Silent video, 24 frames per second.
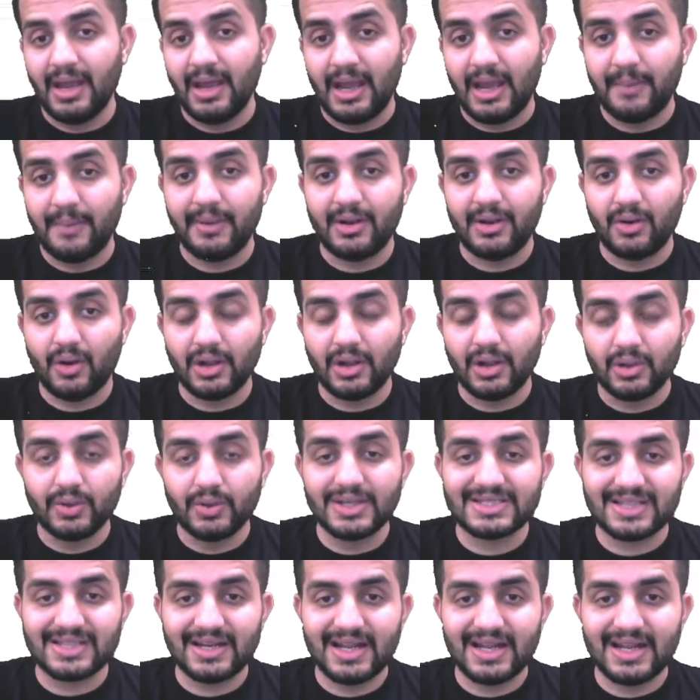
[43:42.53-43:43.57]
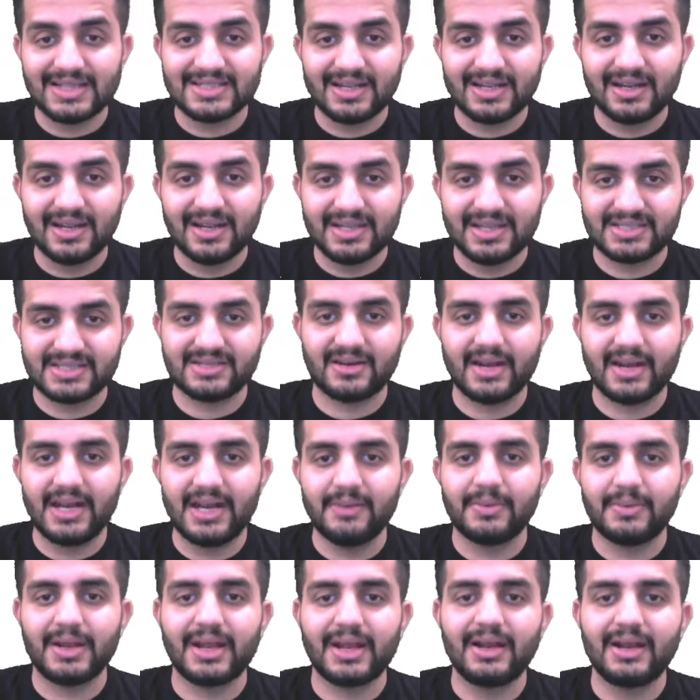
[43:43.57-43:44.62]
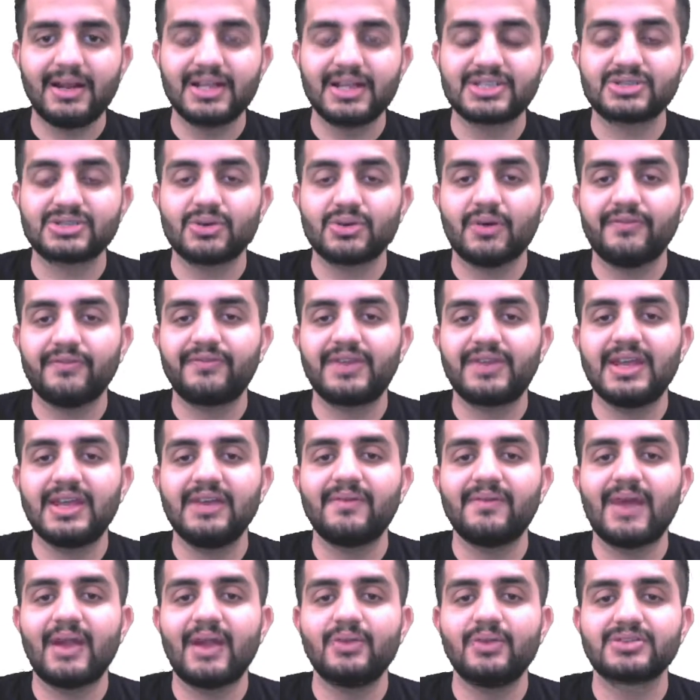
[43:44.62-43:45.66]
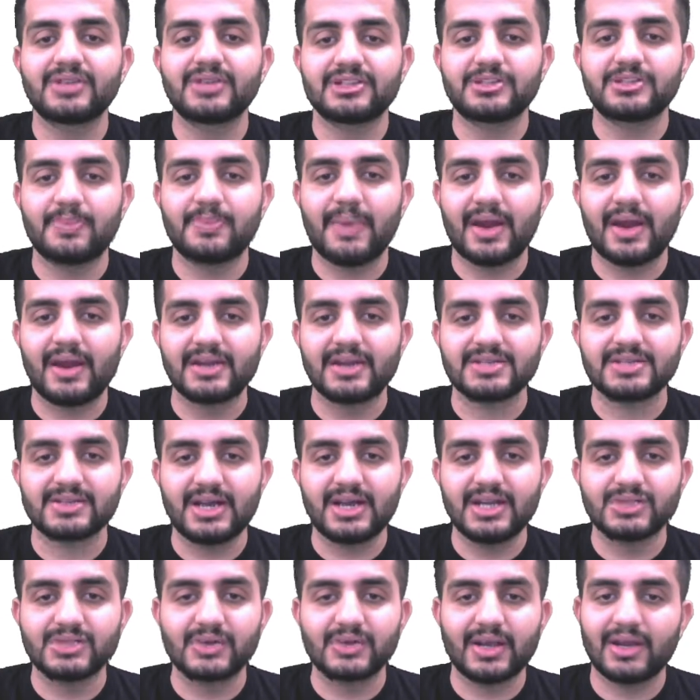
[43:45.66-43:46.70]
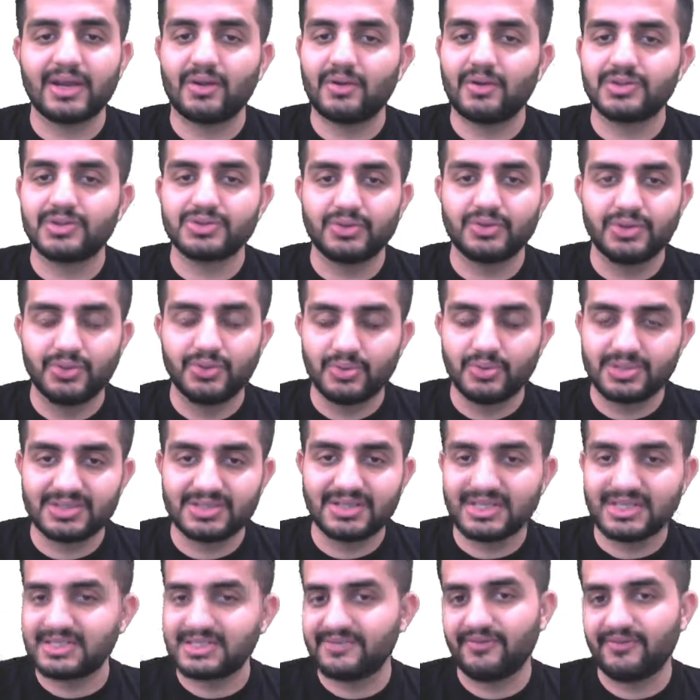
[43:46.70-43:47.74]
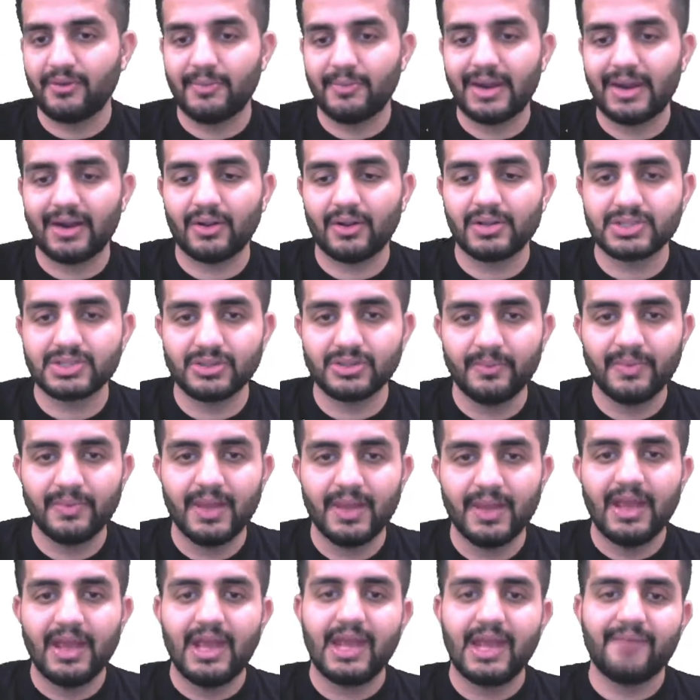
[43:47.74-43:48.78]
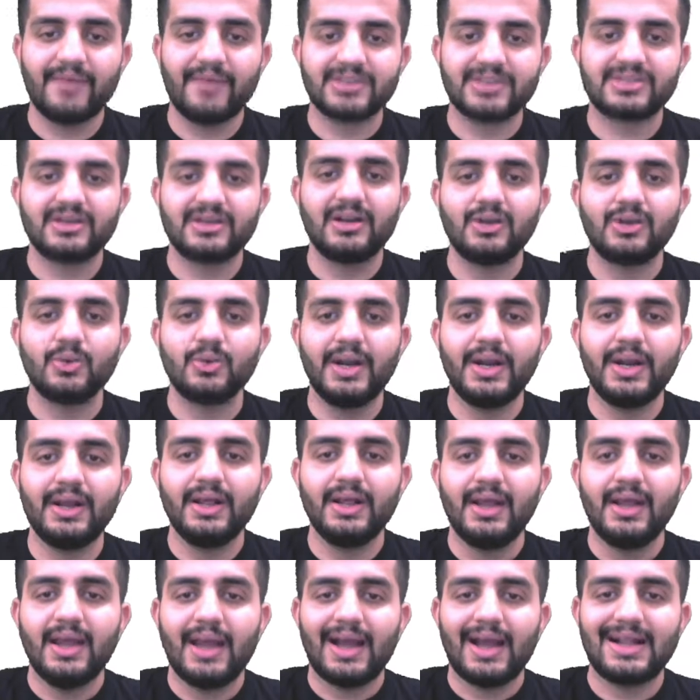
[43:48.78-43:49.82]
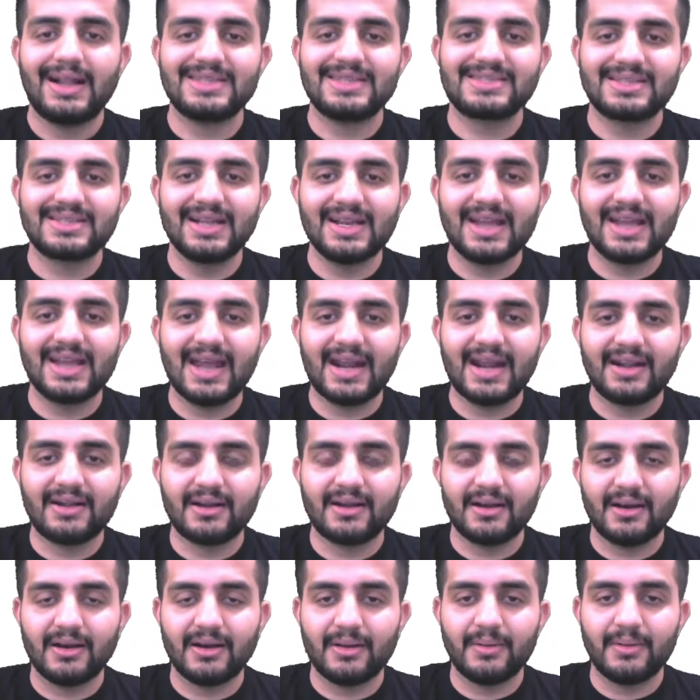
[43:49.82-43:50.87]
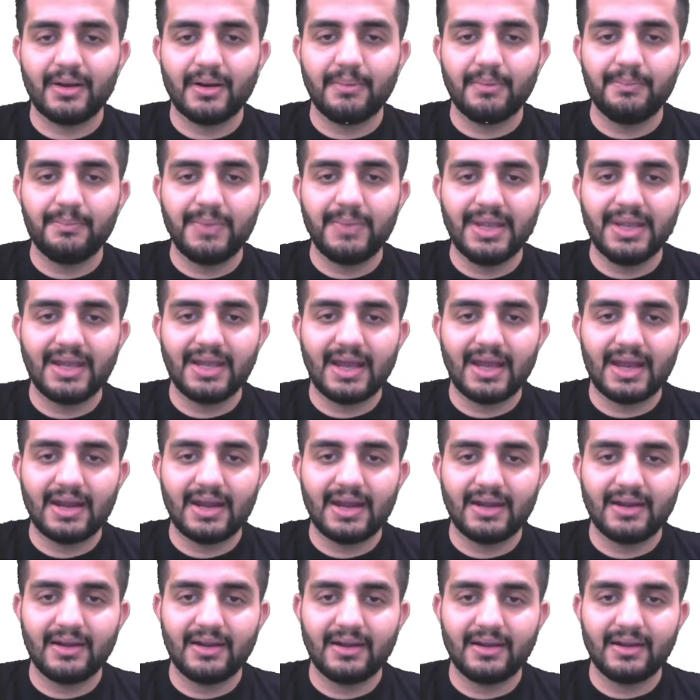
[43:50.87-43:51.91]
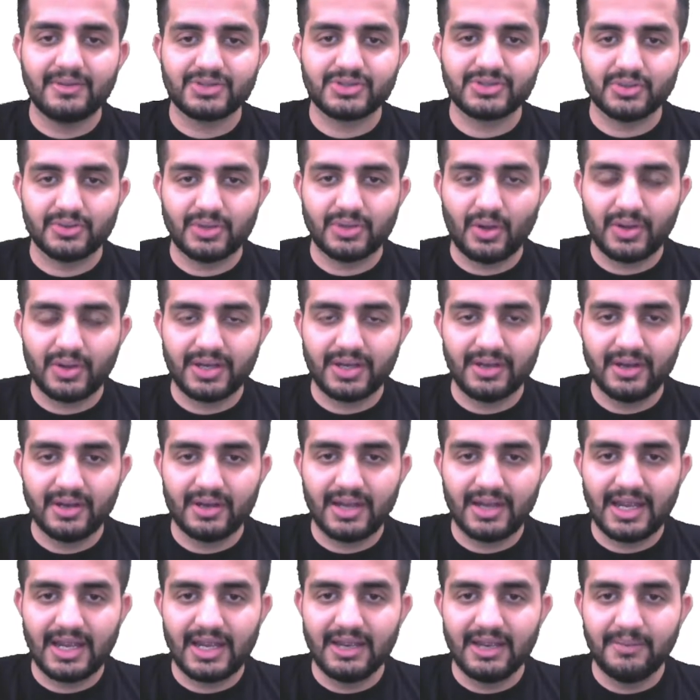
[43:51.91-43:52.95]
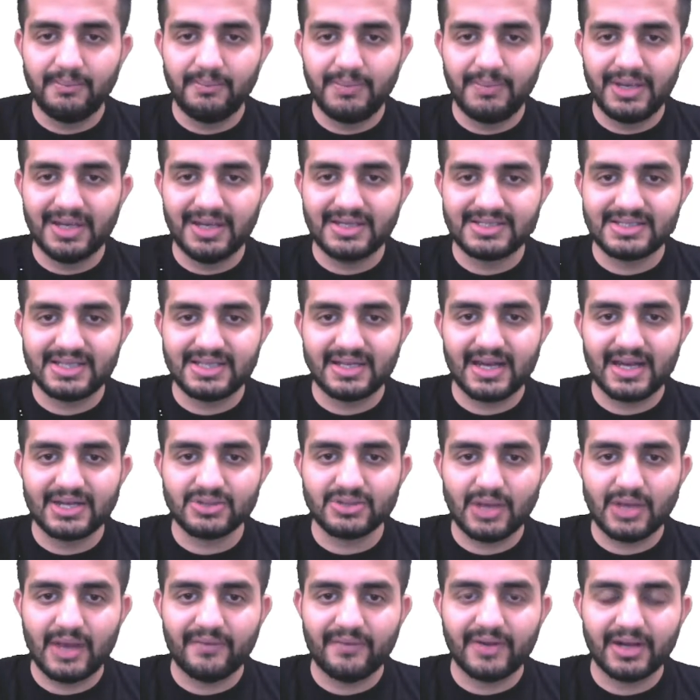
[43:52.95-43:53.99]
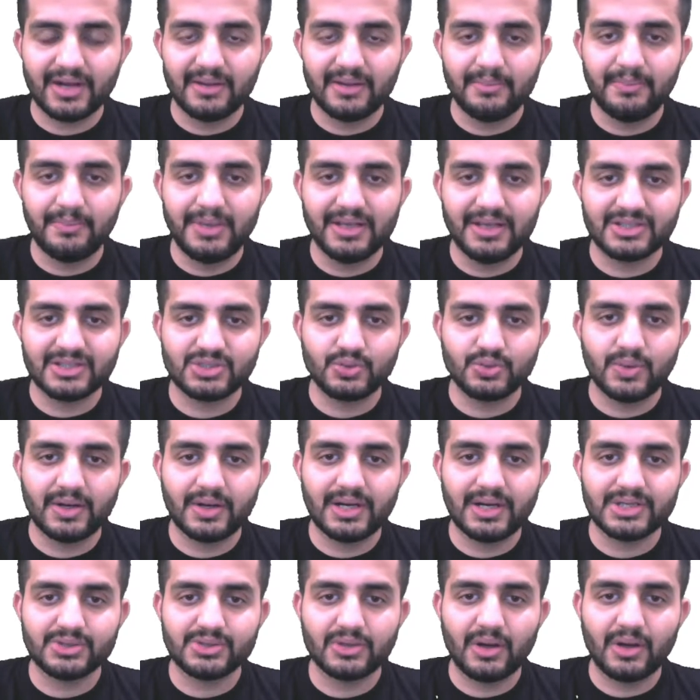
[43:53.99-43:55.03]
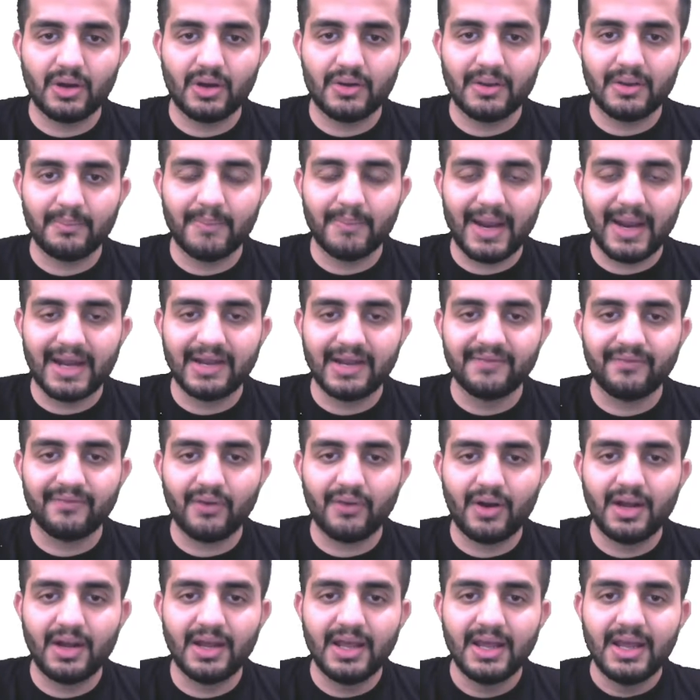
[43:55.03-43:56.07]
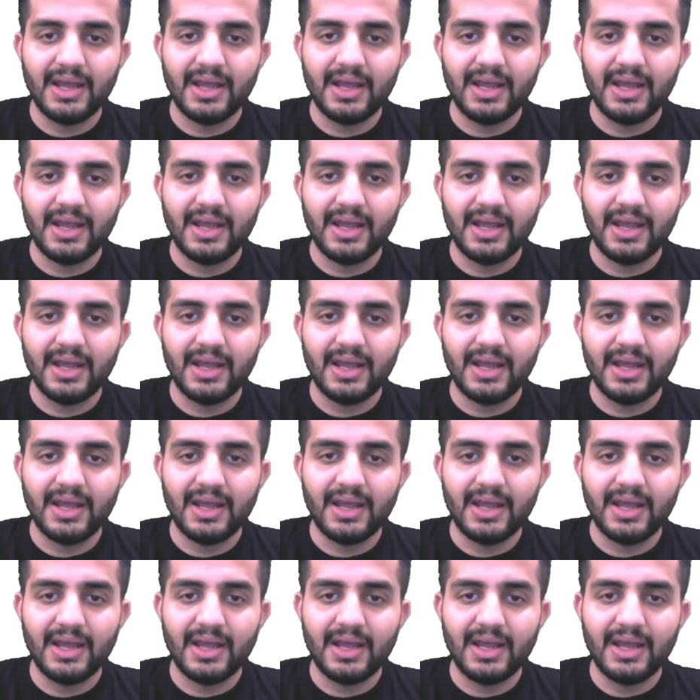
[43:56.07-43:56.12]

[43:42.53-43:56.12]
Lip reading: I mean, although it's a list, right? But again, list of key value such pairs, right? So I can also use this format also. If I still do it, I'll still get a B, and so now here A, B, and C, right? So I've written B as 200. So now by default,